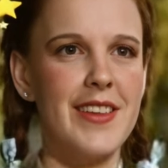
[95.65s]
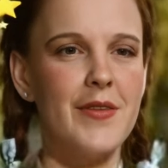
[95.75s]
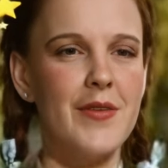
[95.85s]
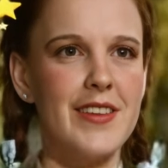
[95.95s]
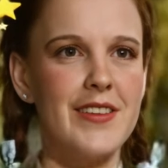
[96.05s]

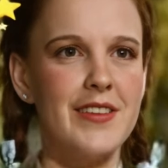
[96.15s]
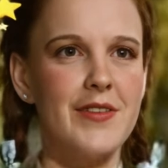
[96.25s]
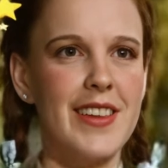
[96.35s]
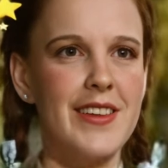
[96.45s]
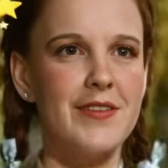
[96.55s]
unlimited
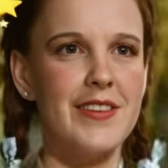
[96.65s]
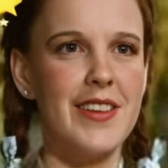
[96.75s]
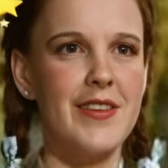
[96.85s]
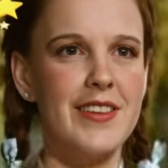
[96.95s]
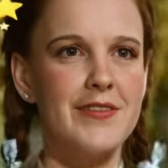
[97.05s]

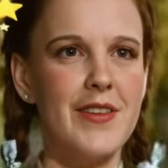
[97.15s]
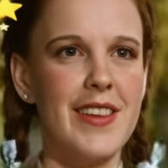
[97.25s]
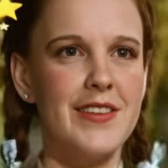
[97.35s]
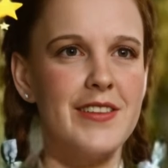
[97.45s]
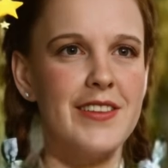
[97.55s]
$300
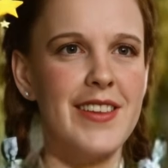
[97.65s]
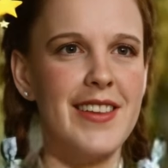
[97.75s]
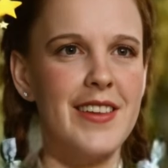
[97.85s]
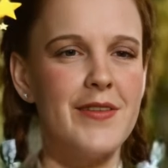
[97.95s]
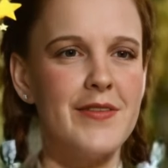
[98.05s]
flyer today.